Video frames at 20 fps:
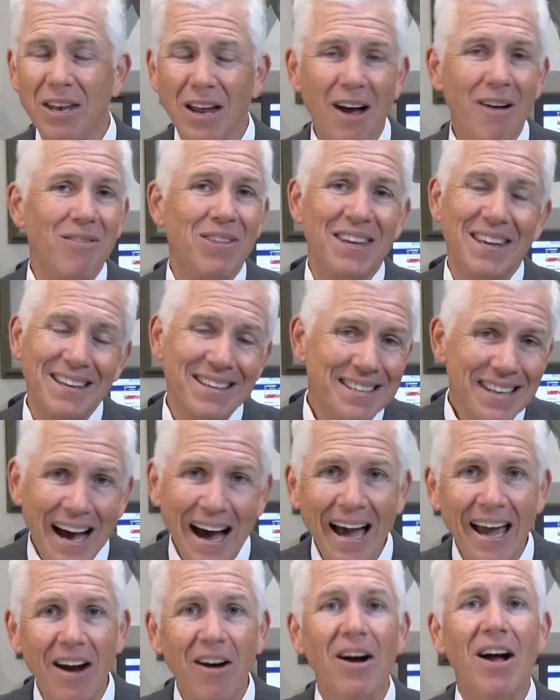of the
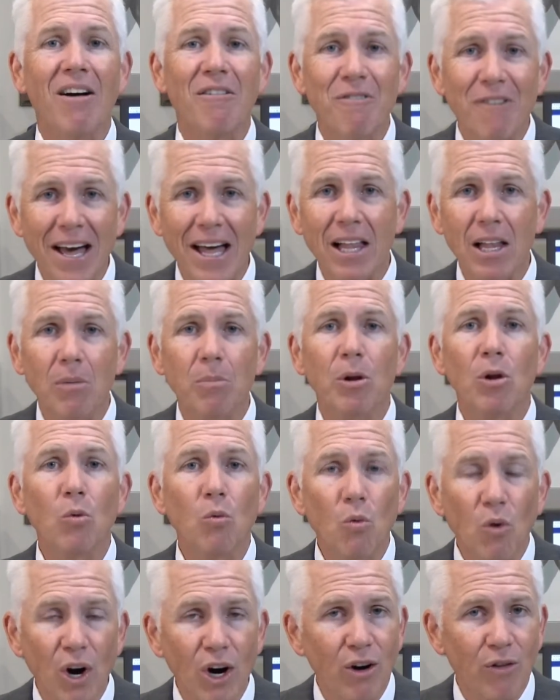entire available
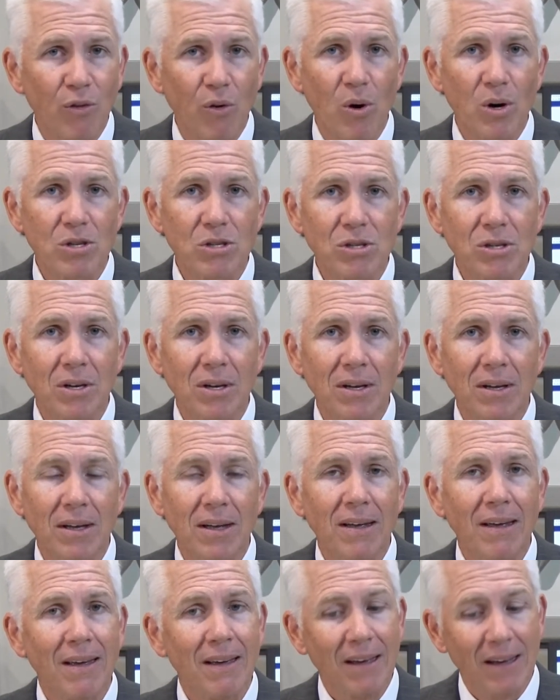workforce
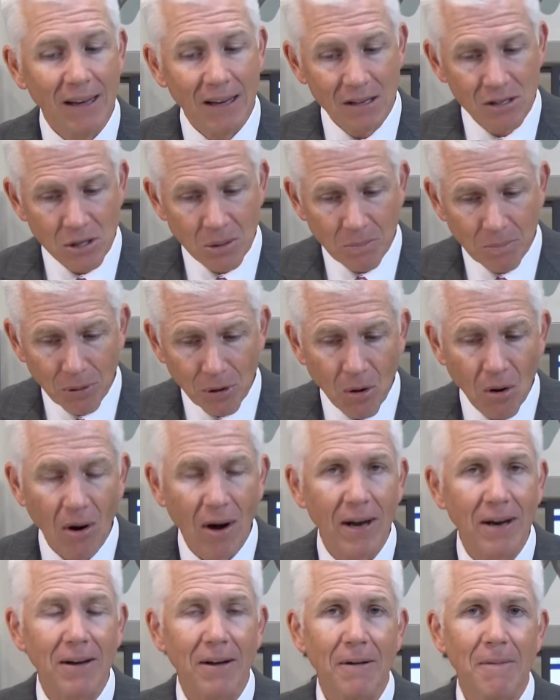is
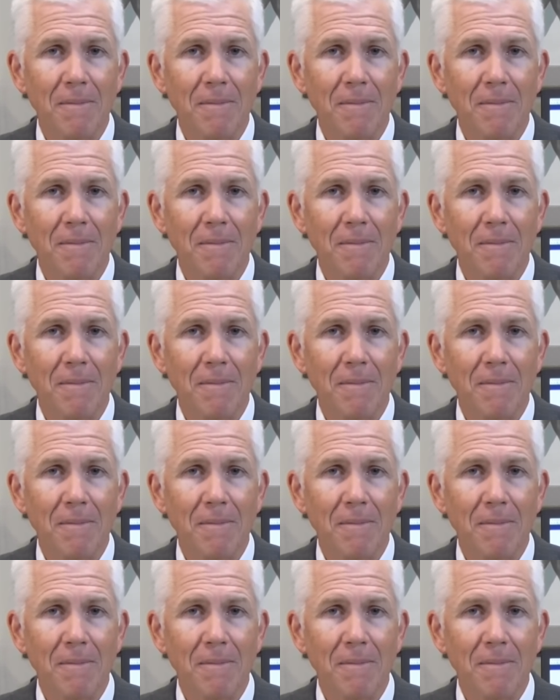employed.